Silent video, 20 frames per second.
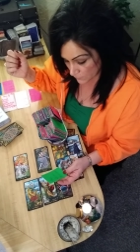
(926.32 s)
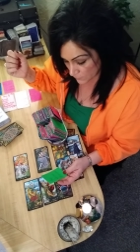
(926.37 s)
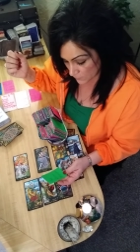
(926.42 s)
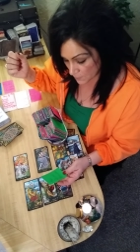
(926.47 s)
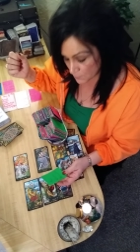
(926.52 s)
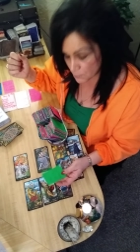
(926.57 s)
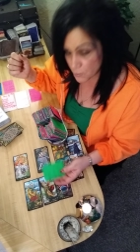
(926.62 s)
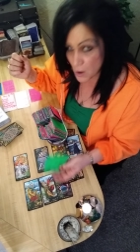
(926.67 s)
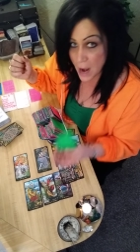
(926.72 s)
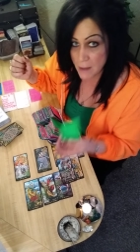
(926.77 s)

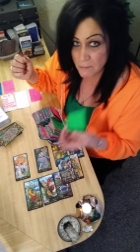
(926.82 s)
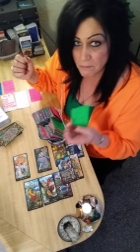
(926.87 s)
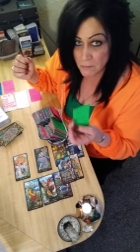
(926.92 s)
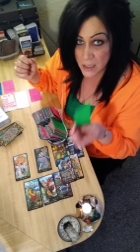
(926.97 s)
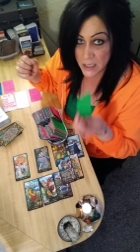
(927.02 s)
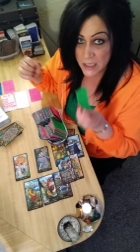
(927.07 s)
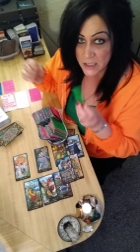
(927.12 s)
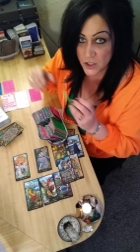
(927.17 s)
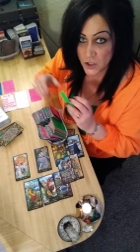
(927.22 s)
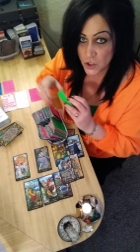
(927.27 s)
The prime
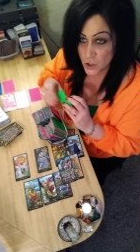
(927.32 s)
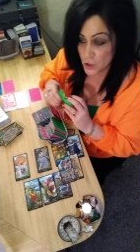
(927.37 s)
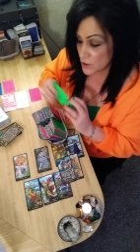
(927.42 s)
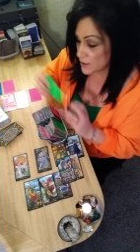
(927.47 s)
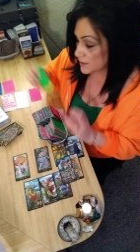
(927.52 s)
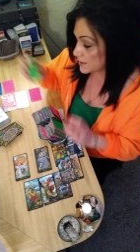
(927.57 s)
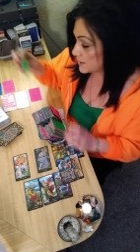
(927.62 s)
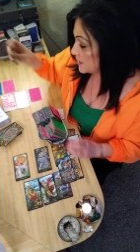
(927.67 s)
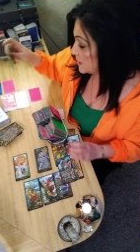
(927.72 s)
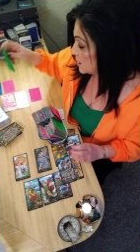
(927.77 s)
minister
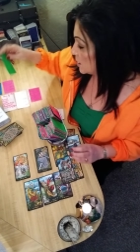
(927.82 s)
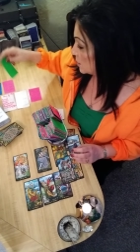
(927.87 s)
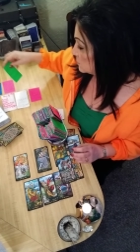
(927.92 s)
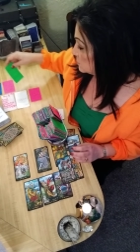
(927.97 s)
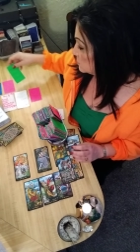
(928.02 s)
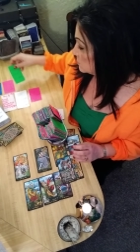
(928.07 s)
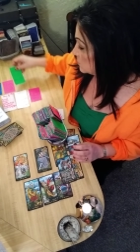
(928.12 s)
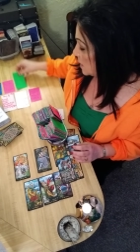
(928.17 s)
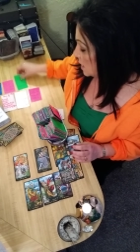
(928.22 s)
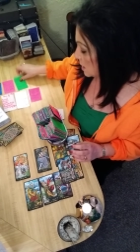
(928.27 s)
is here.
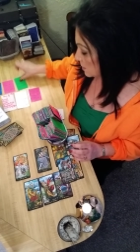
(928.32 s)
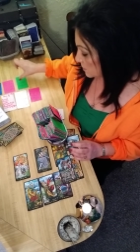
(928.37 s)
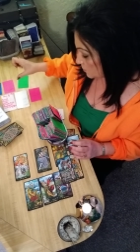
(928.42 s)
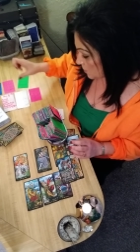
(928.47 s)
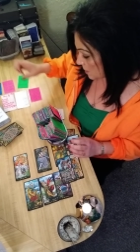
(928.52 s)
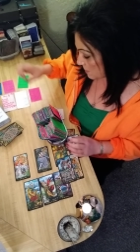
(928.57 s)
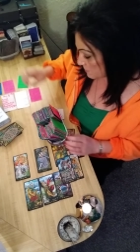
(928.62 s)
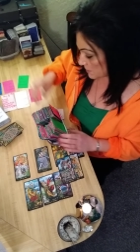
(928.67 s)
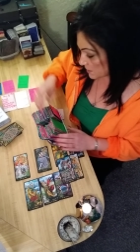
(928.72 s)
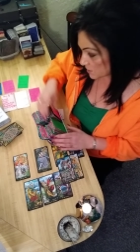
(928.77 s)
Well,
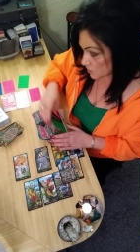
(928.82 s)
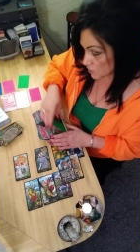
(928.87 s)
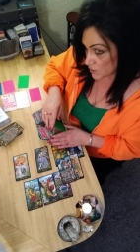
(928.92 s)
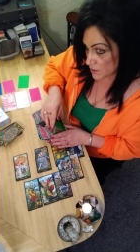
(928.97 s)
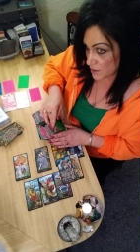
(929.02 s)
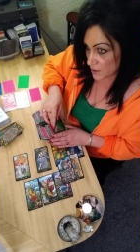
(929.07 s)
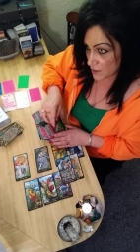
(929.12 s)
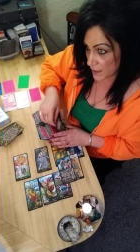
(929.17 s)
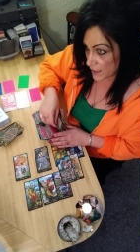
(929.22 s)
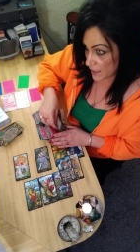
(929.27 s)
prime minister
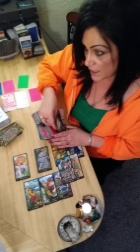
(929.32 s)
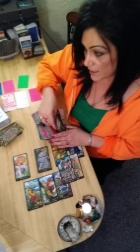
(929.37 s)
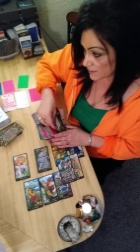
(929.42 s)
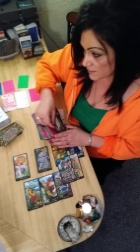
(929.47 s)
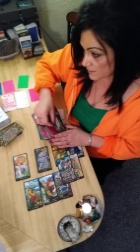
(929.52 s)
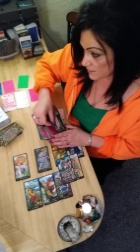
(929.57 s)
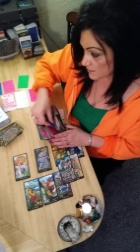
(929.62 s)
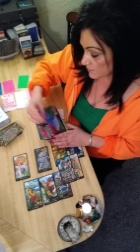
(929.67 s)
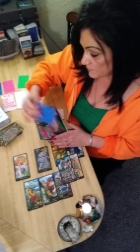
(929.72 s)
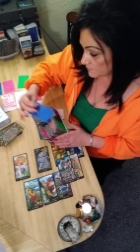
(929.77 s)
is here, I
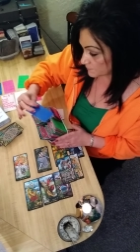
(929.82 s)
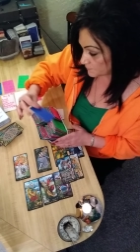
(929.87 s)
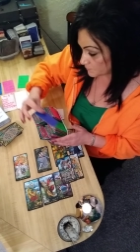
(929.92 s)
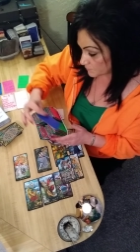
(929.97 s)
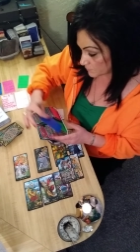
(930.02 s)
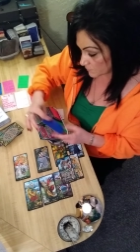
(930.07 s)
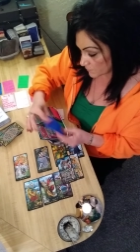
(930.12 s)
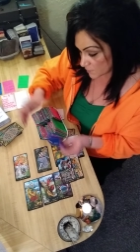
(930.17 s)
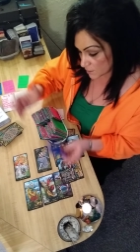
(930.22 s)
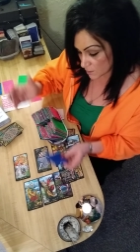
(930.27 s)
guess.
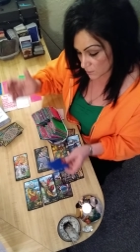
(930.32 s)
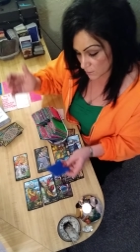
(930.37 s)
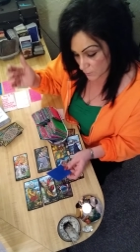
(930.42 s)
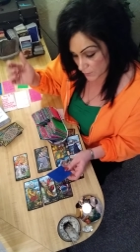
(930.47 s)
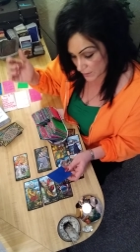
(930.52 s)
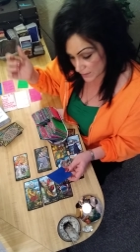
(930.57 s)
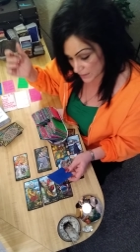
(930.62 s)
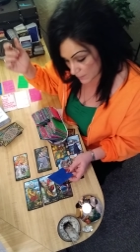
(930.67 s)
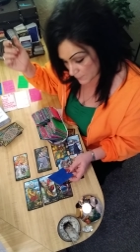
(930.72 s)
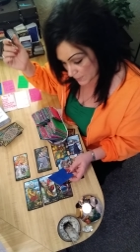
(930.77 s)
Don't know
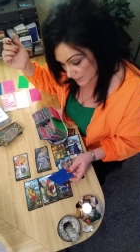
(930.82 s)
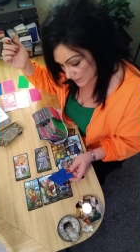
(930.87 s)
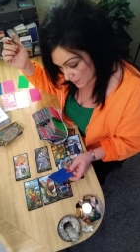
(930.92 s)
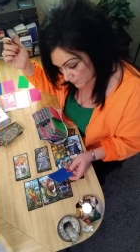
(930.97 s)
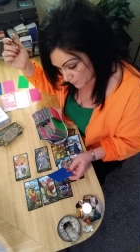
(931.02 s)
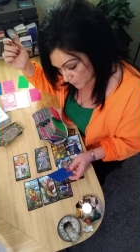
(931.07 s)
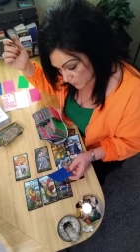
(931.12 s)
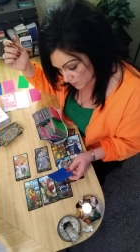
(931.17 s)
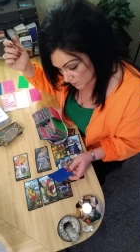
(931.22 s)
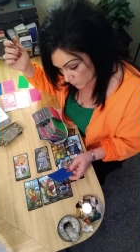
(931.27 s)
anything about
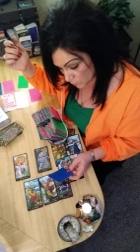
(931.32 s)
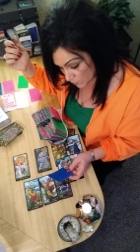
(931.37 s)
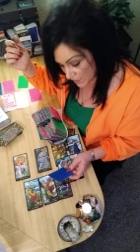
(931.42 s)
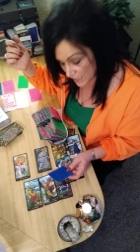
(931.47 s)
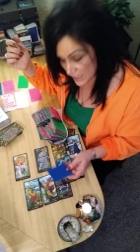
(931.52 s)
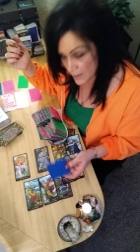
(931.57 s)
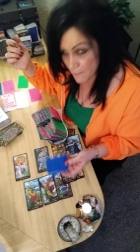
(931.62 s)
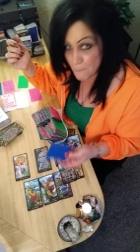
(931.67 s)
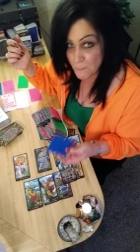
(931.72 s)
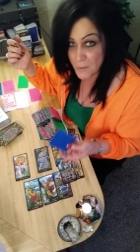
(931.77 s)
that person. We
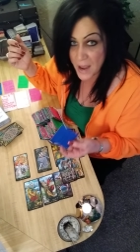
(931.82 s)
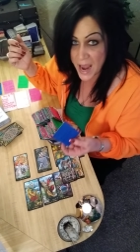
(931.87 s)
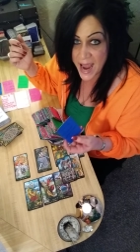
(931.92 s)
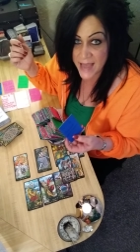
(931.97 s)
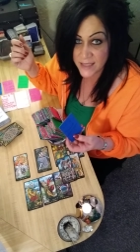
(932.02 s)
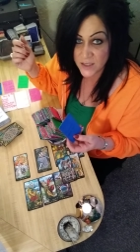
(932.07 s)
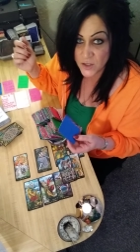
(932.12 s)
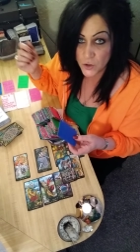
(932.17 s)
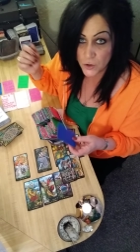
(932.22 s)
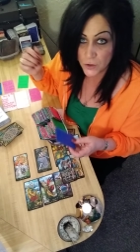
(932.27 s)
got a
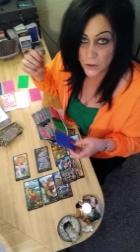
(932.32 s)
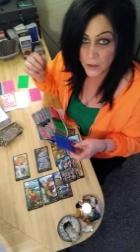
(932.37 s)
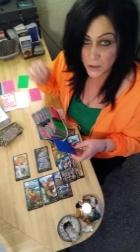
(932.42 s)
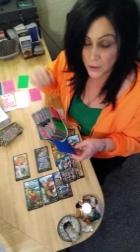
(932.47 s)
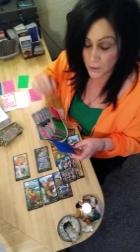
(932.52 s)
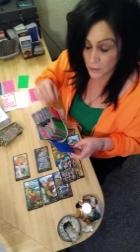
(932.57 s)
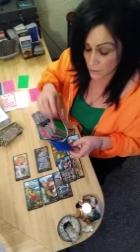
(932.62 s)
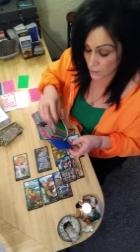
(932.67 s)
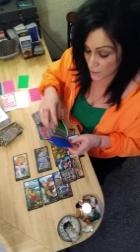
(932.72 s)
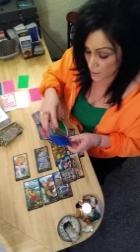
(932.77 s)
bastard
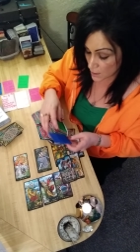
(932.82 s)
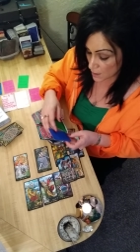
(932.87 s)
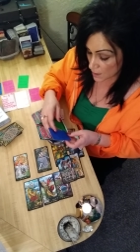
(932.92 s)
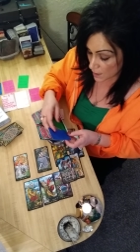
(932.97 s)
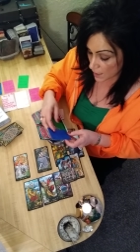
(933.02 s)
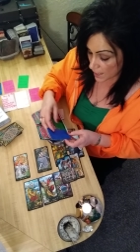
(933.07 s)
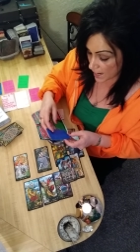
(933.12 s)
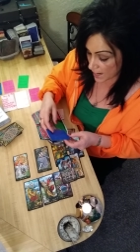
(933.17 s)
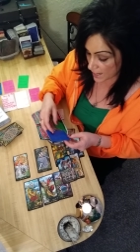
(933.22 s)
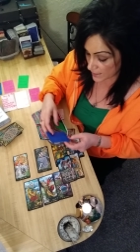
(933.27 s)
here
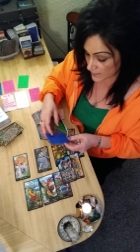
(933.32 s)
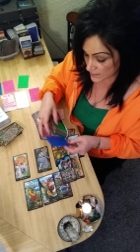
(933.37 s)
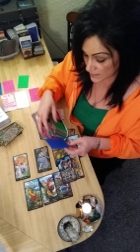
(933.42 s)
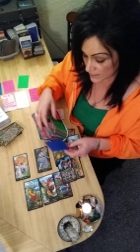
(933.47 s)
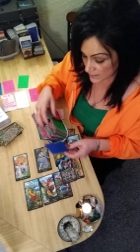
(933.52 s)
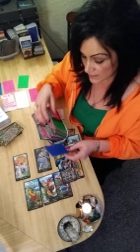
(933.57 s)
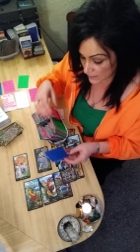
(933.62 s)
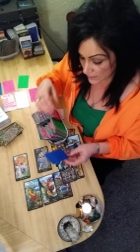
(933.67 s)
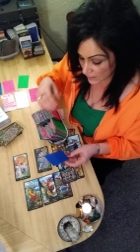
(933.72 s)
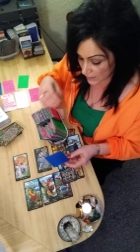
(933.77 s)
and
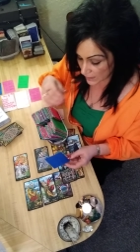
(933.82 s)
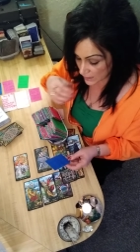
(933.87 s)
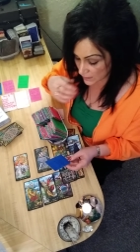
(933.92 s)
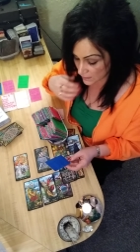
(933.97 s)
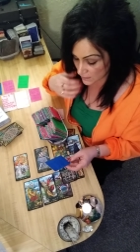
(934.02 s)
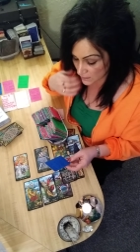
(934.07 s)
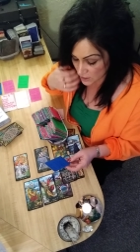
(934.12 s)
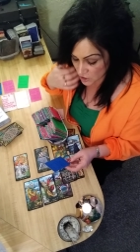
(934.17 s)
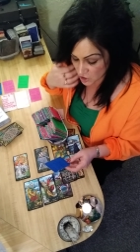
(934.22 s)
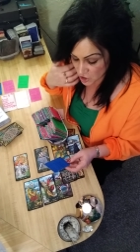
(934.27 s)
an Ill-
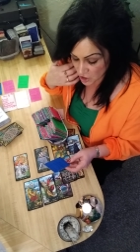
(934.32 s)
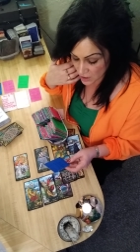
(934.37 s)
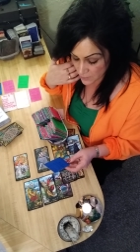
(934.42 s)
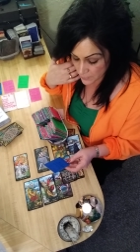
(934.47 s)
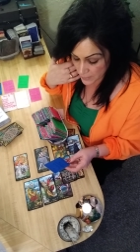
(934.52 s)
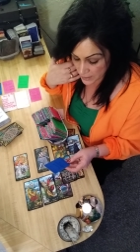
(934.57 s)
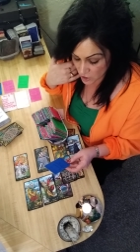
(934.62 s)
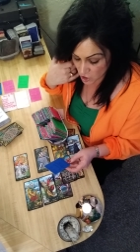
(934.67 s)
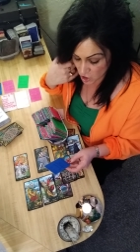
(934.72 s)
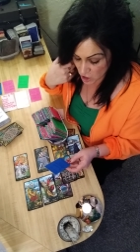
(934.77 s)

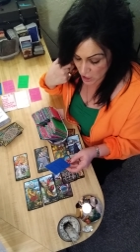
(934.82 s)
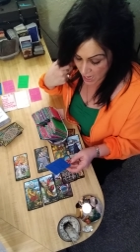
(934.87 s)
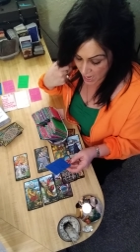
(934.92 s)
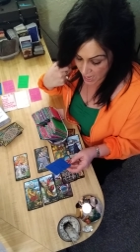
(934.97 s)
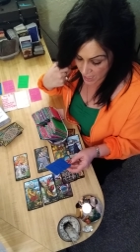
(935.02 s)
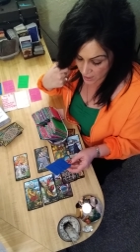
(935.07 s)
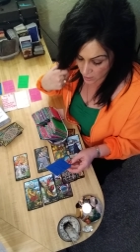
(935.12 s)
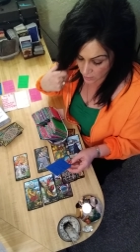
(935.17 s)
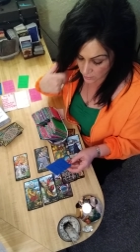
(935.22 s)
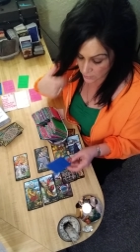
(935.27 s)
illegitimate
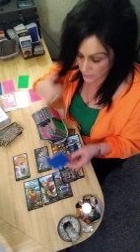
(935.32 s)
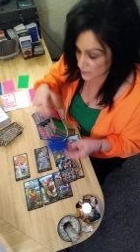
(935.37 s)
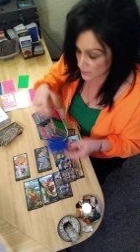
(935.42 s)
child